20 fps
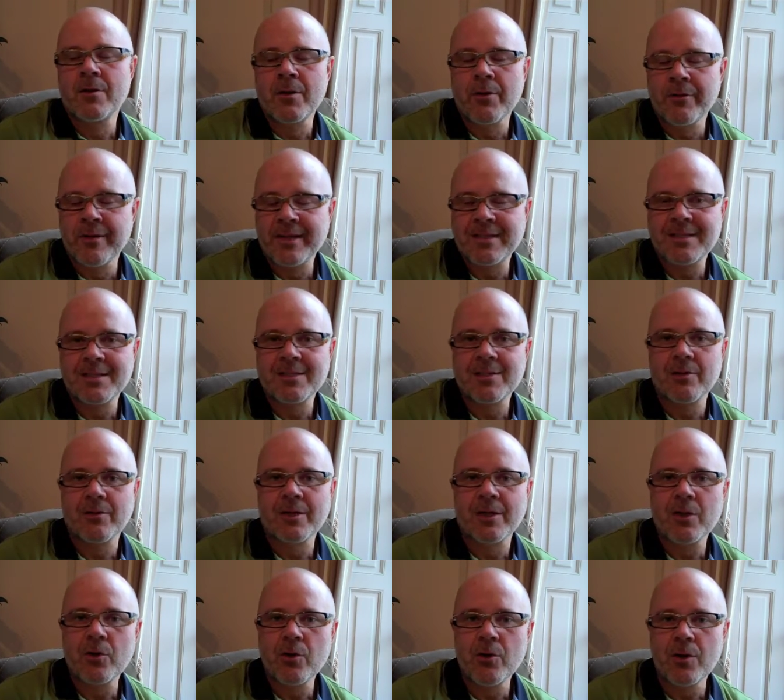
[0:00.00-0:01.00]
don't
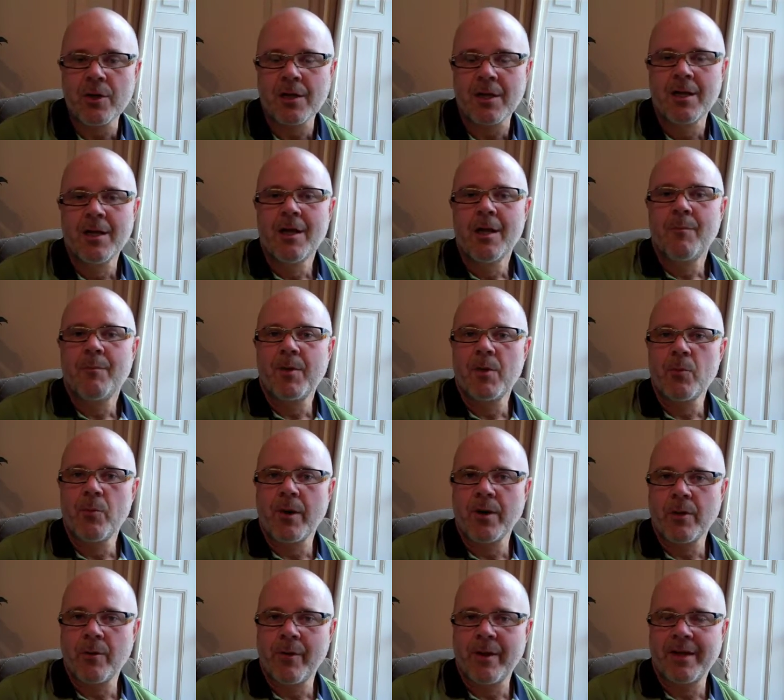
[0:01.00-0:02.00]
necessarily cook, but you
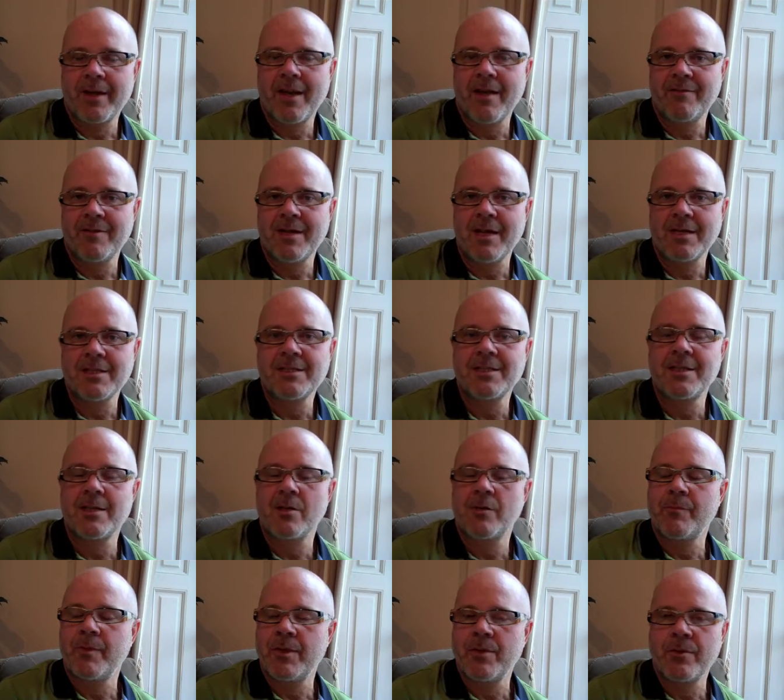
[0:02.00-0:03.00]
want to go out and have a nice
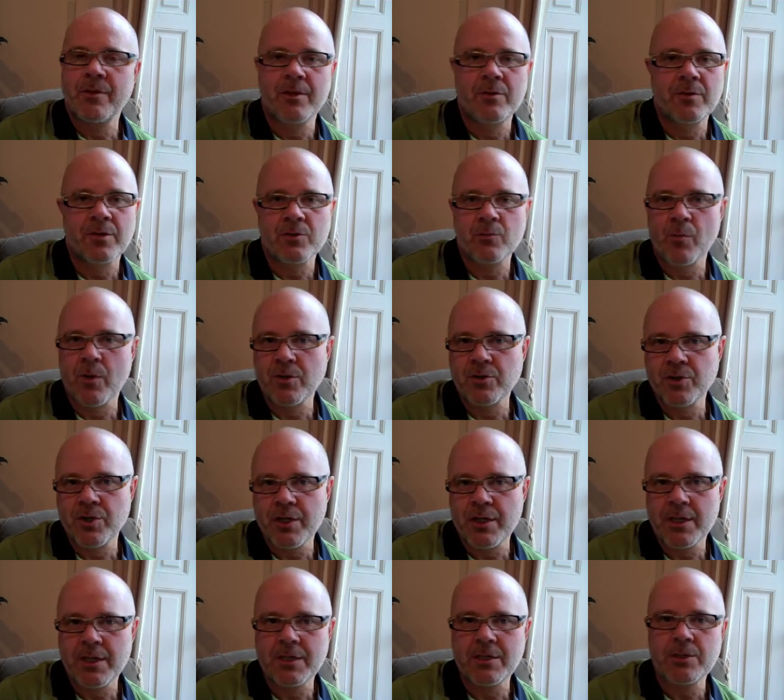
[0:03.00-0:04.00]
dinner, but you can just wear
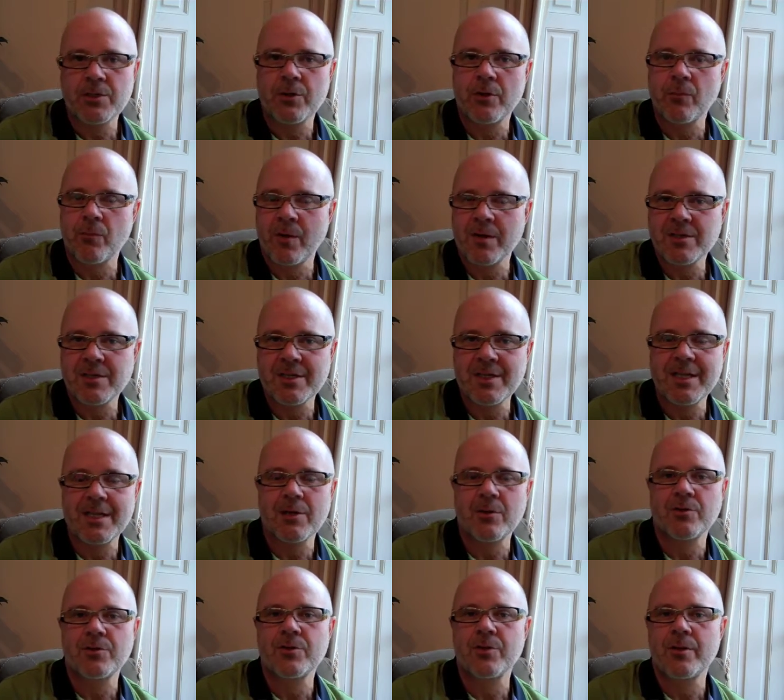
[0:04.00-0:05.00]
jeans, you can wear
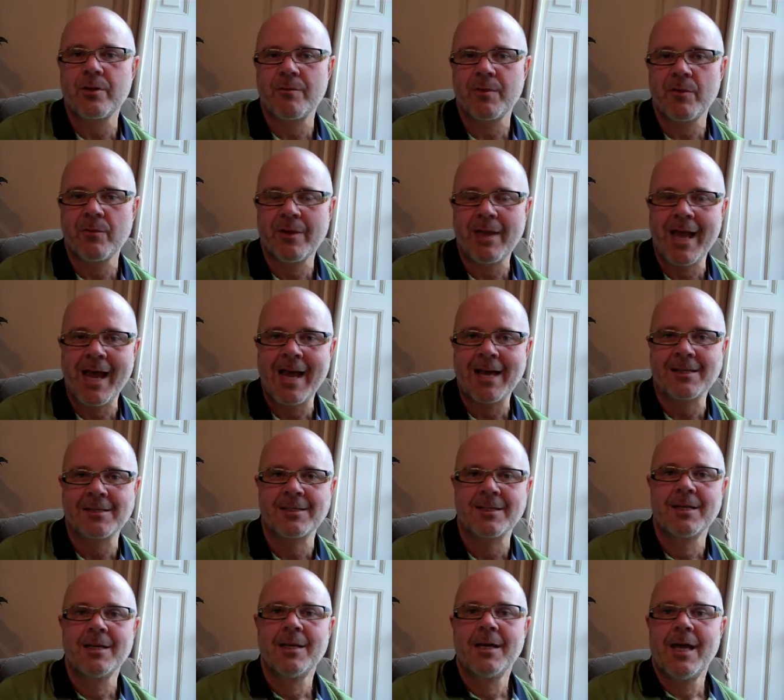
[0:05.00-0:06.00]
sneakers, you can be
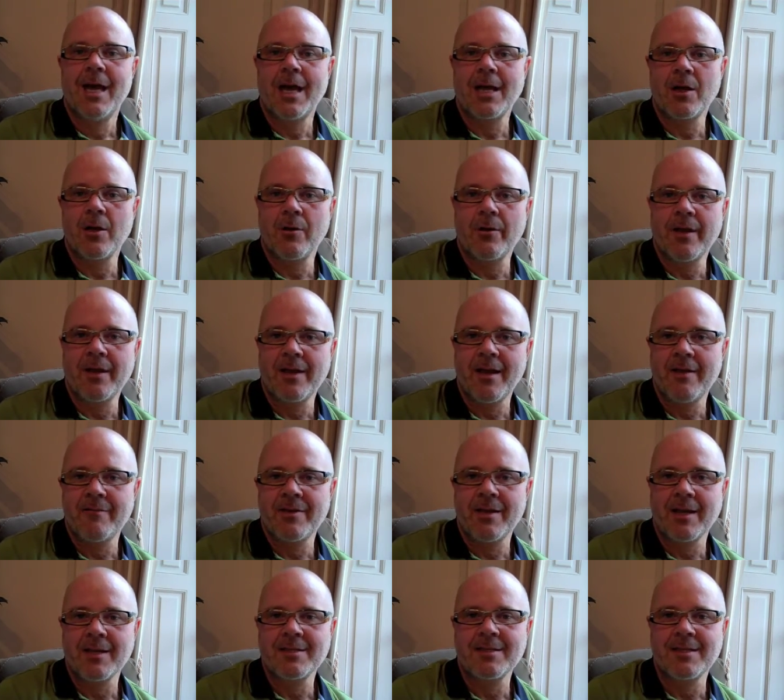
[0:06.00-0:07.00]
relaxed, and go ahead and have
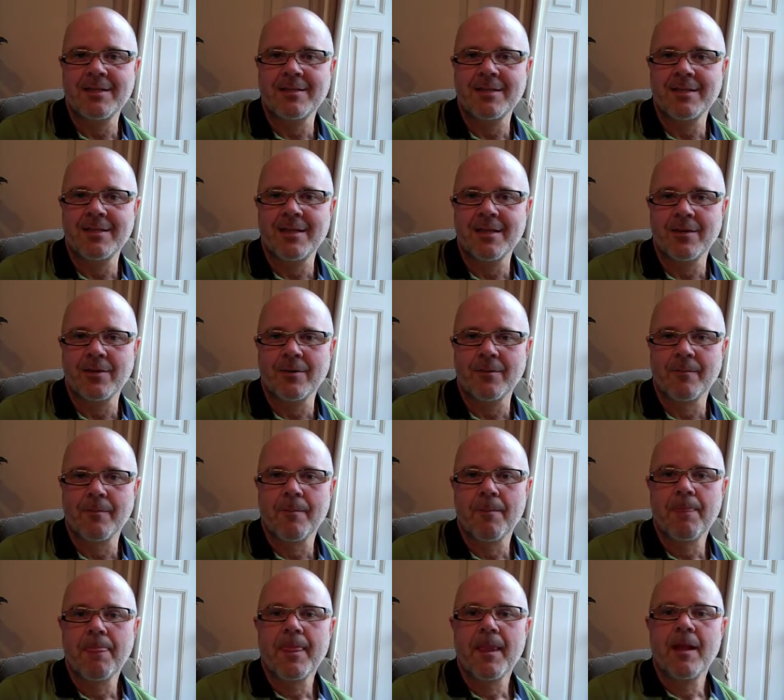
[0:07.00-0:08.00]
a nice, easy dinner.
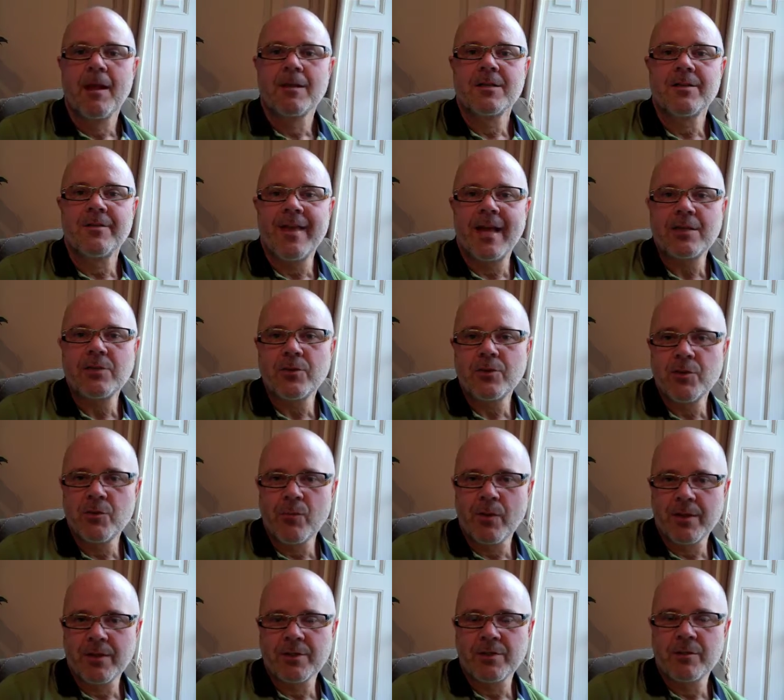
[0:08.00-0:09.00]
So that's what
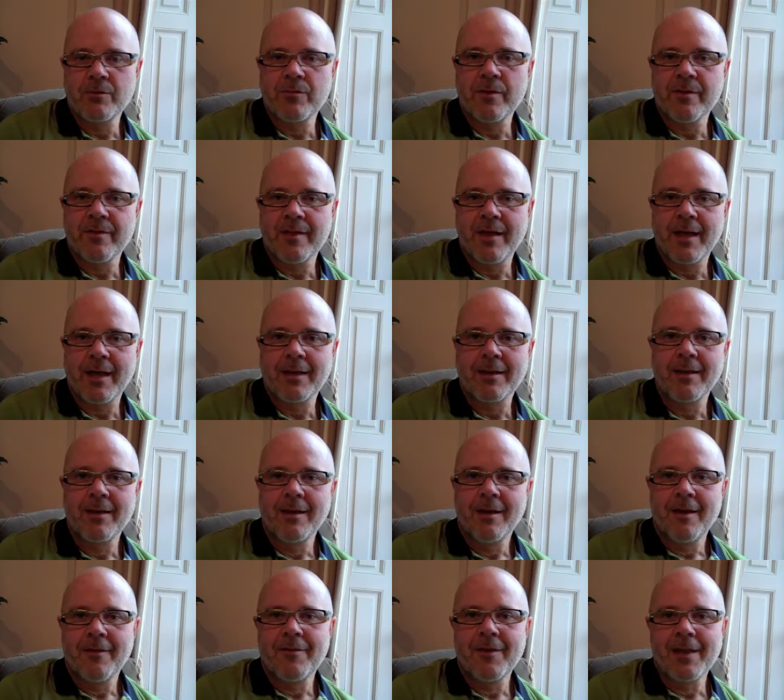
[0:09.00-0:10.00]
you want to do with that.
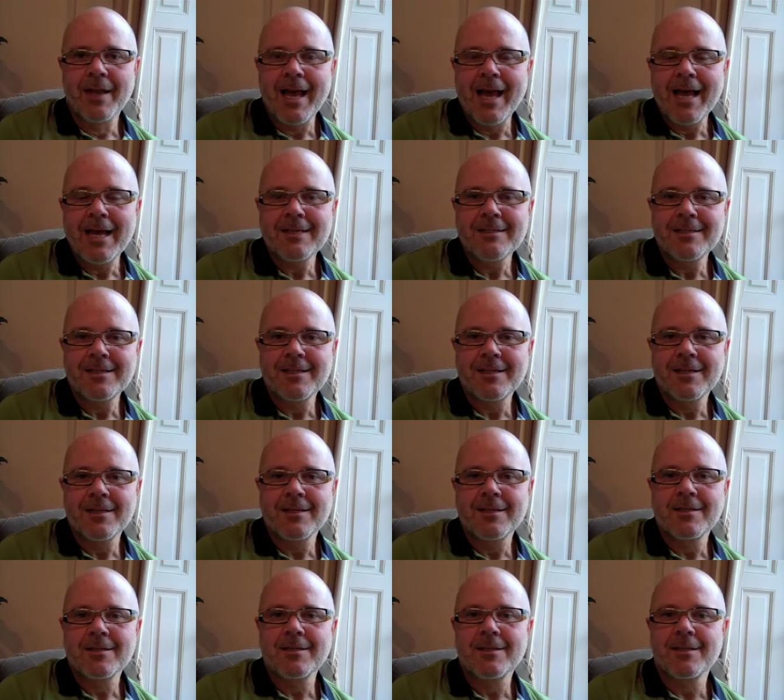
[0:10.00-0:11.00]
The last
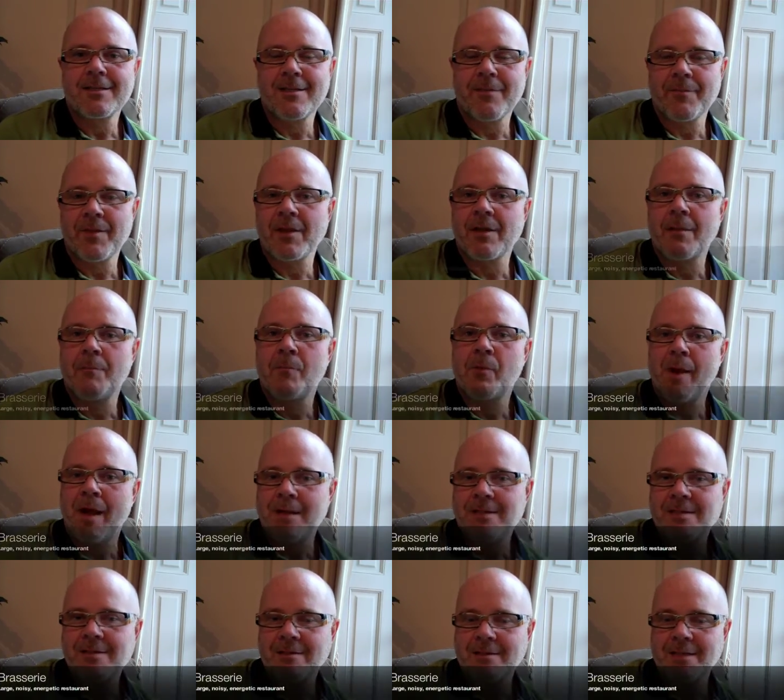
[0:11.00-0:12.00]
is something like
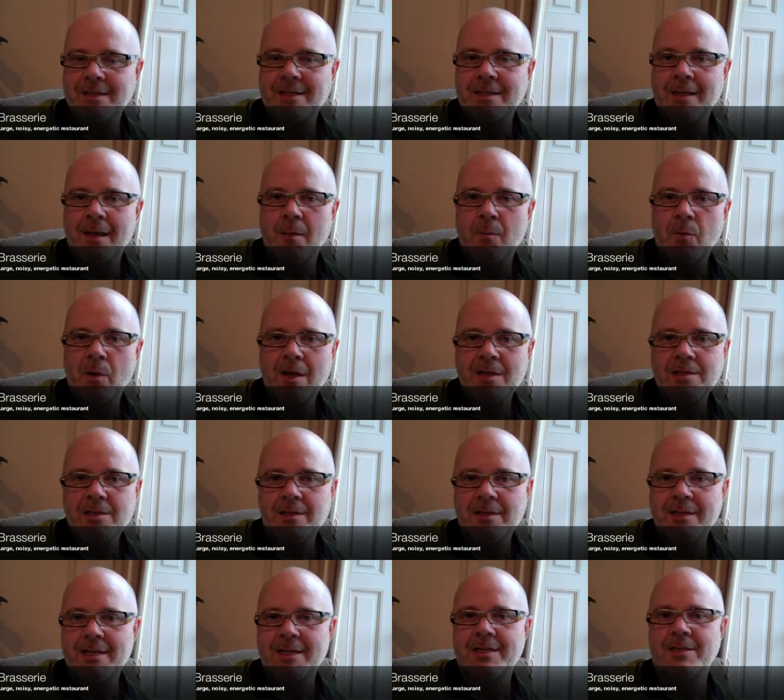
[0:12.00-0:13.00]
brasserie. A
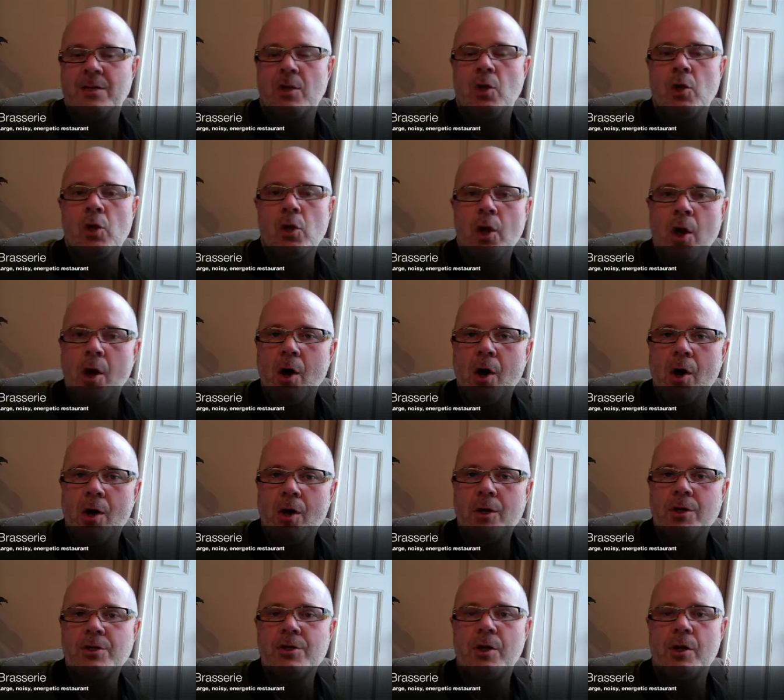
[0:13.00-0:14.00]
brasserie is a
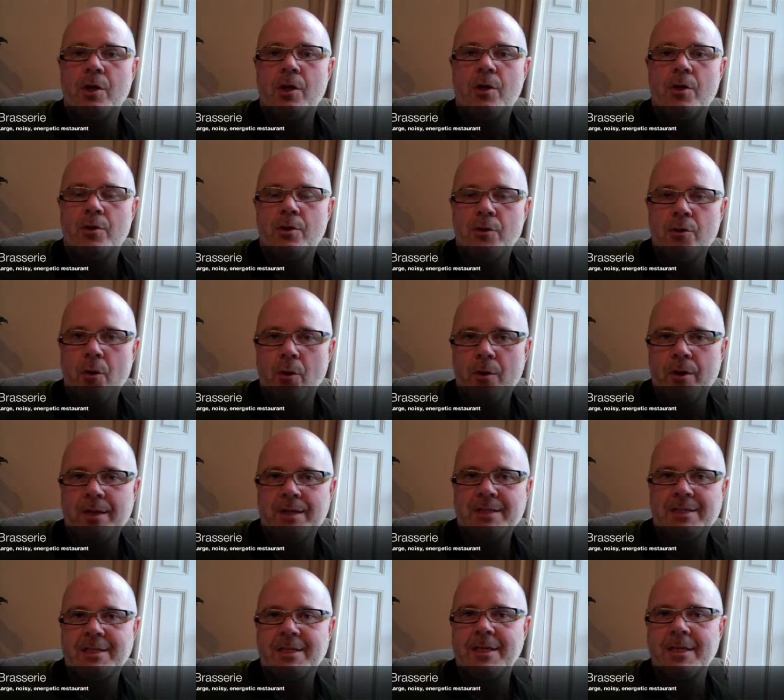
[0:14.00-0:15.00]
large,
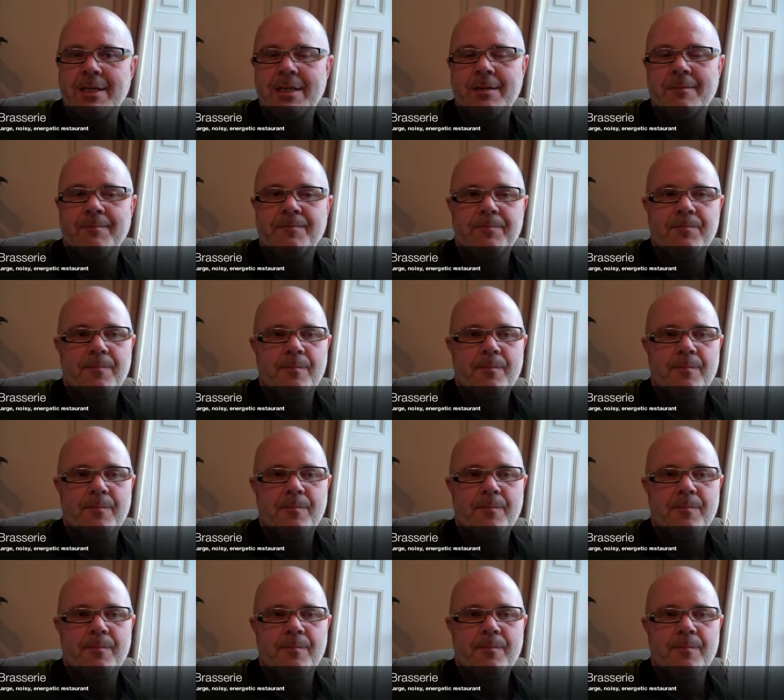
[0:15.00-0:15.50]
noisy,